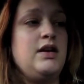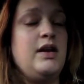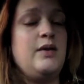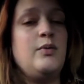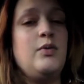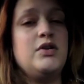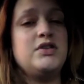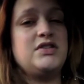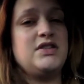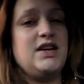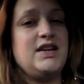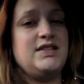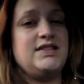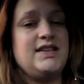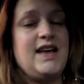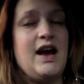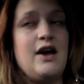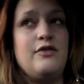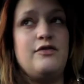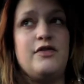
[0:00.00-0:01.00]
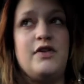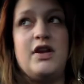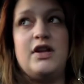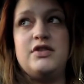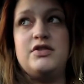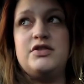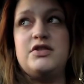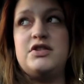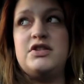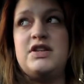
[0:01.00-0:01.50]
It was nice to get out for
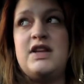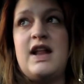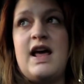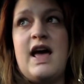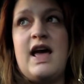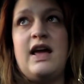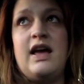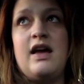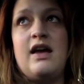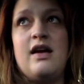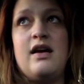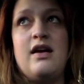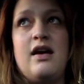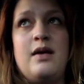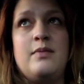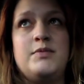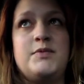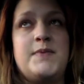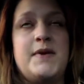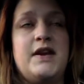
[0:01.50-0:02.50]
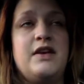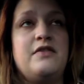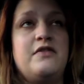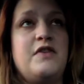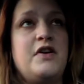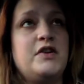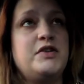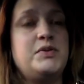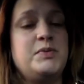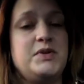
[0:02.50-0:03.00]
lunch today. I'm spending
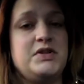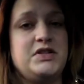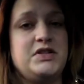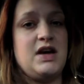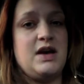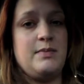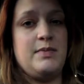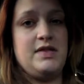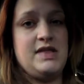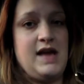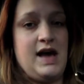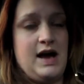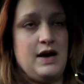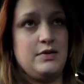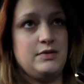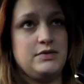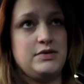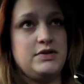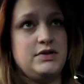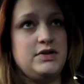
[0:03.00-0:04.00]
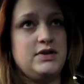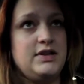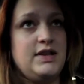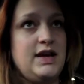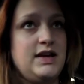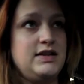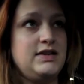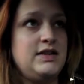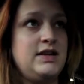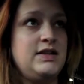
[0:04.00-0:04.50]
far too time in the house
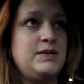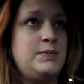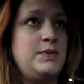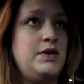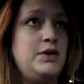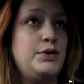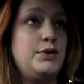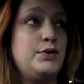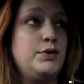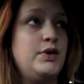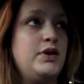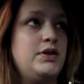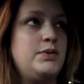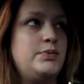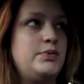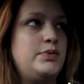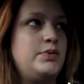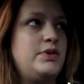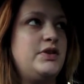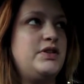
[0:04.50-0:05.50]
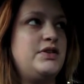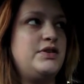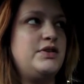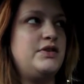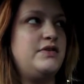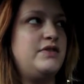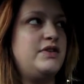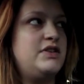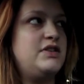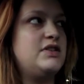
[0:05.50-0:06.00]
that has been agreed between the two
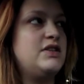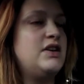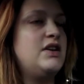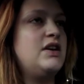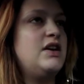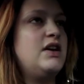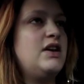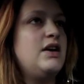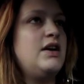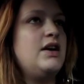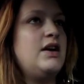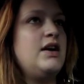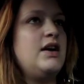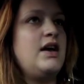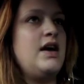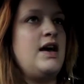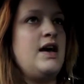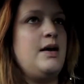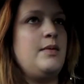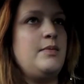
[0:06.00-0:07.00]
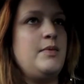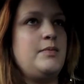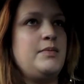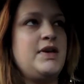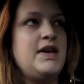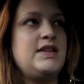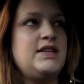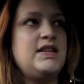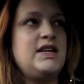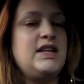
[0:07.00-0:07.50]
of us. I'm
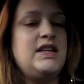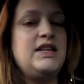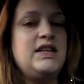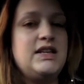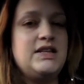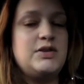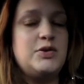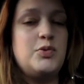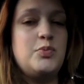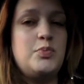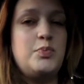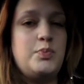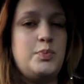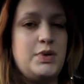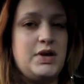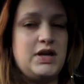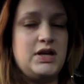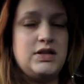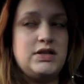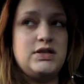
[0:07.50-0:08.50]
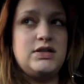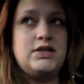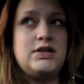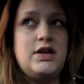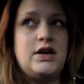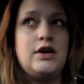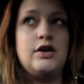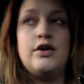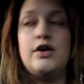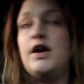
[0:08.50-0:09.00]
getting a little bit
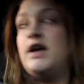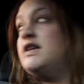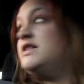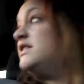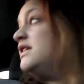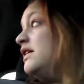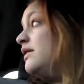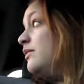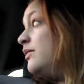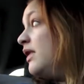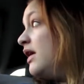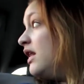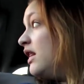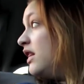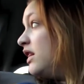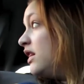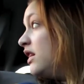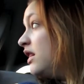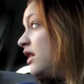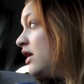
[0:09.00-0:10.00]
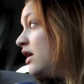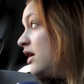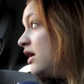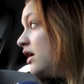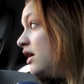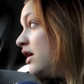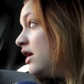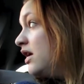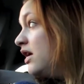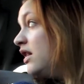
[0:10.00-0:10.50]
stir crazy with
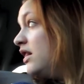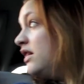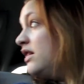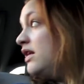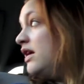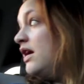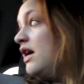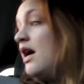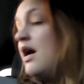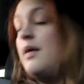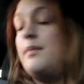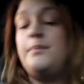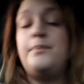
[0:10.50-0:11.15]
the